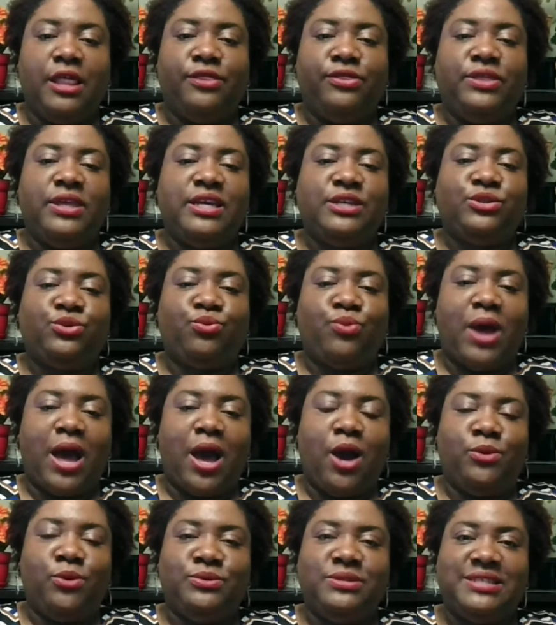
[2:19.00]
These
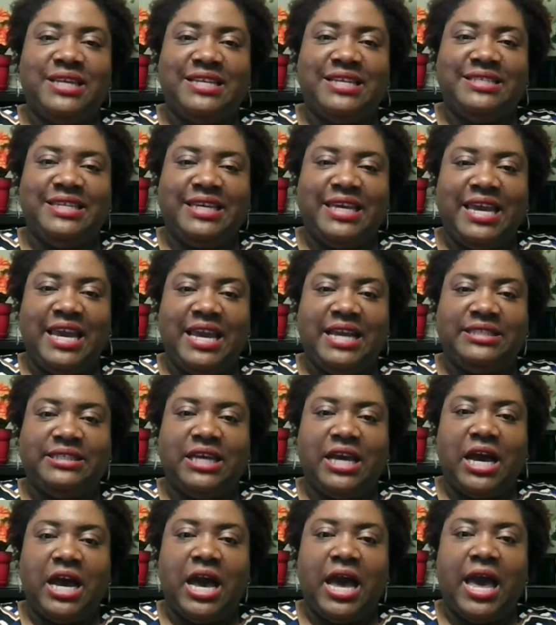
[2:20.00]
rounds indicate
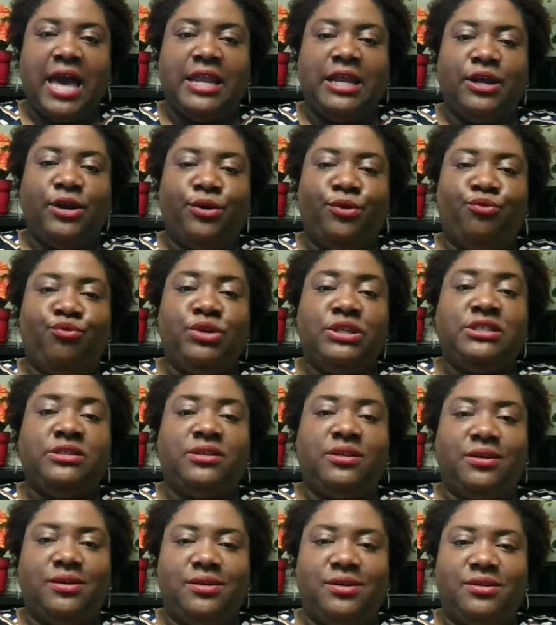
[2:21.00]
a
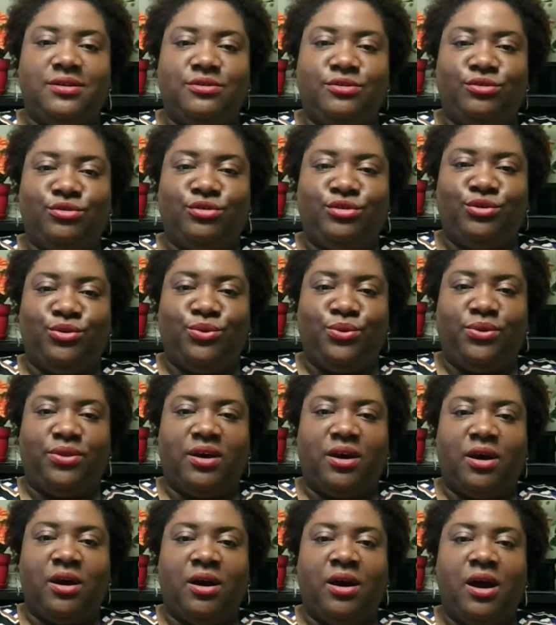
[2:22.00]
return to
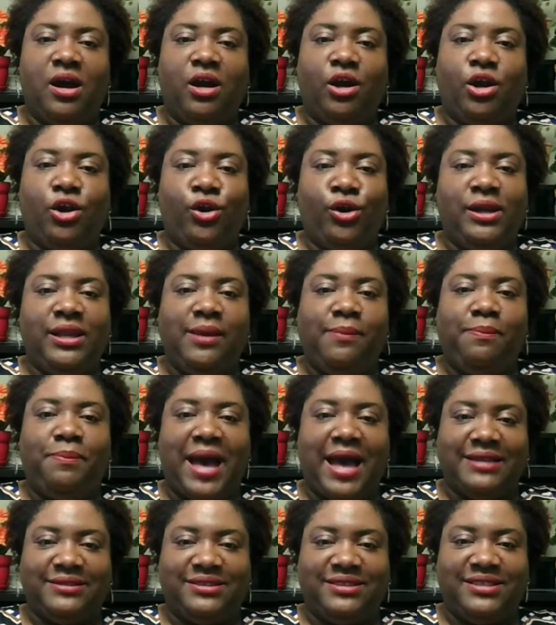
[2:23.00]
the early
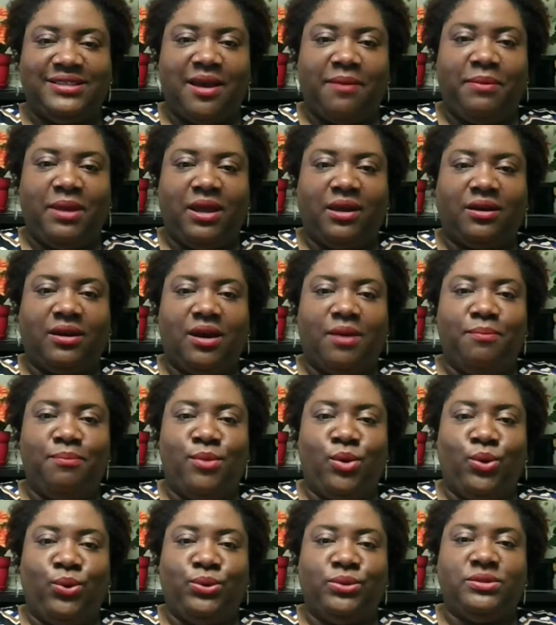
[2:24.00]
pandemic
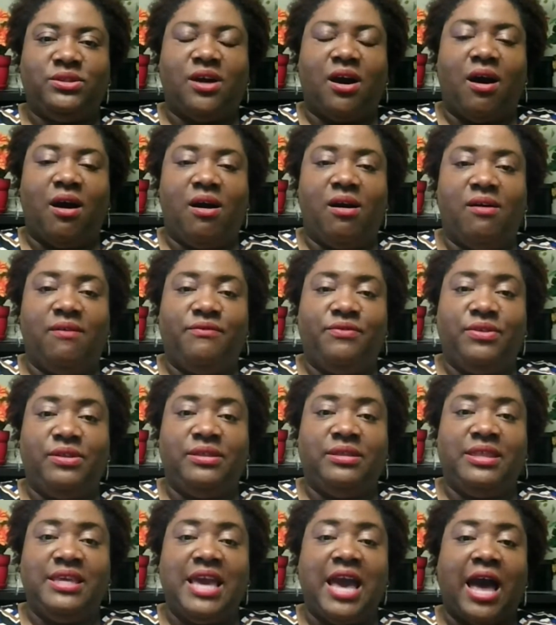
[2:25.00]
mode of
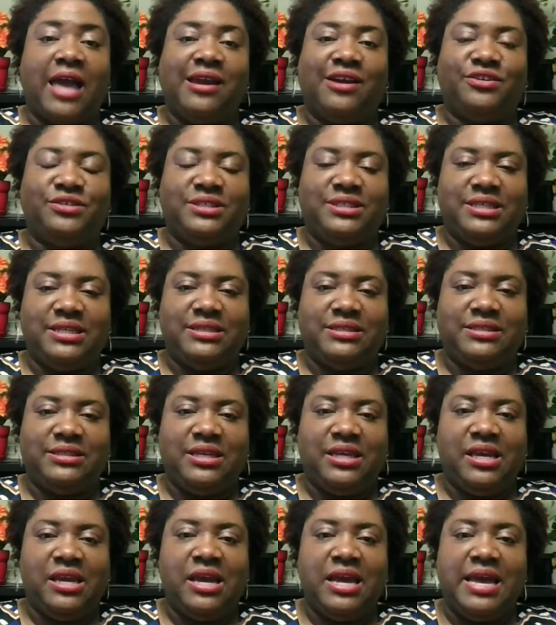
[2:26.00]
the
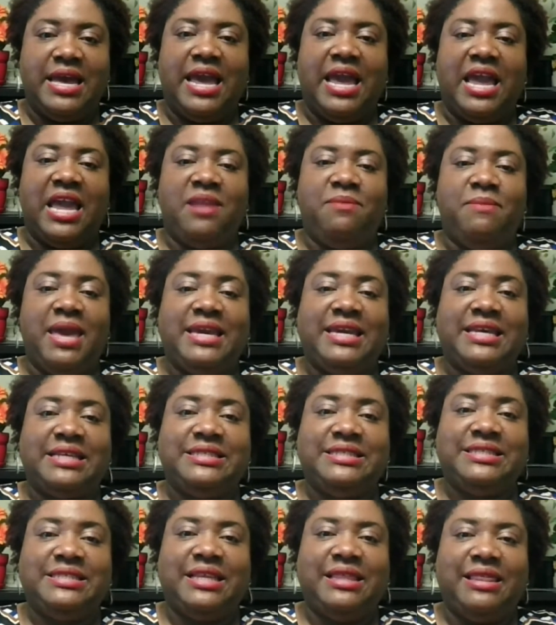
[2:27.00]
IRCC in
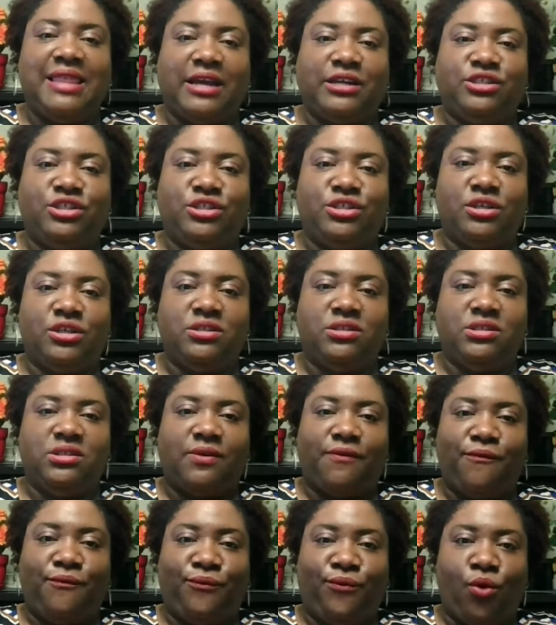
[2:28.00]
making selections
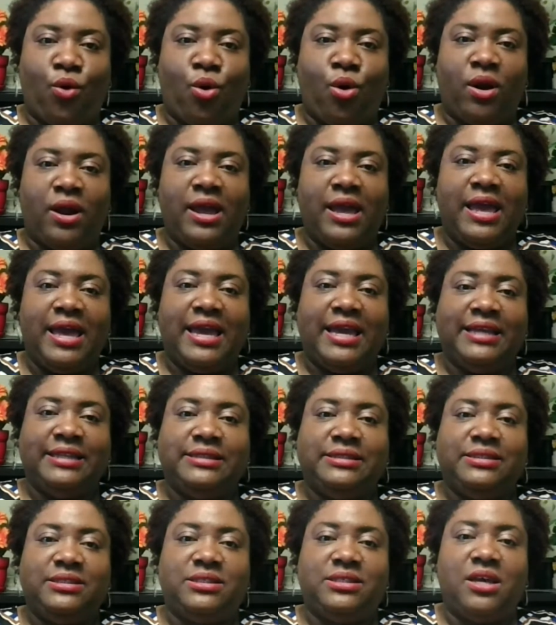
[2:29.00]
for
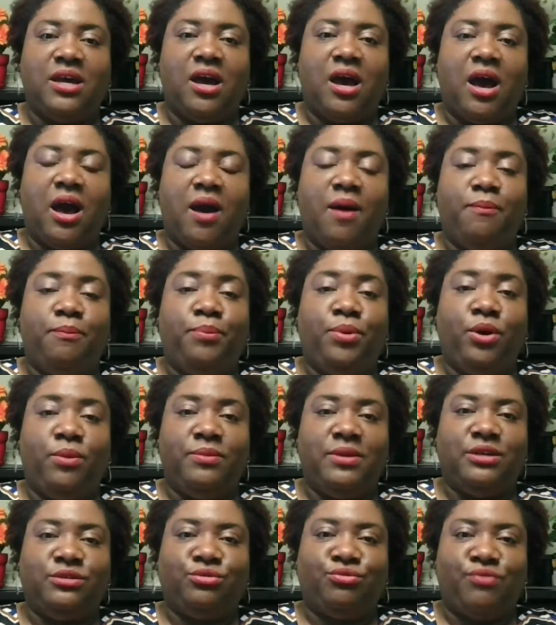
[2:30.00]
its
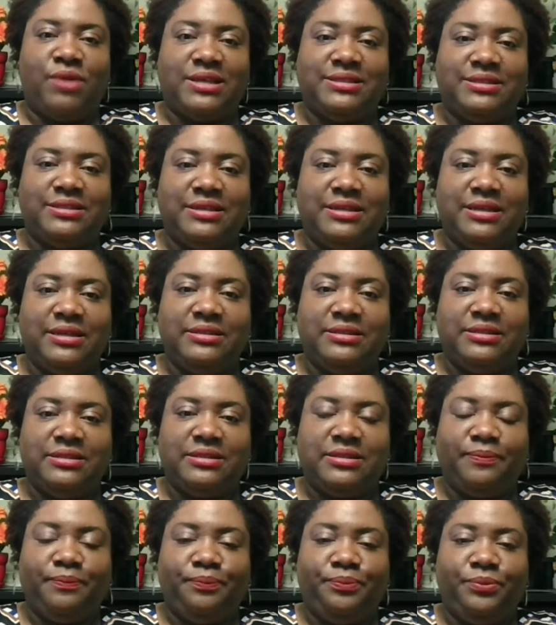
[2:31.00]
permanent residents.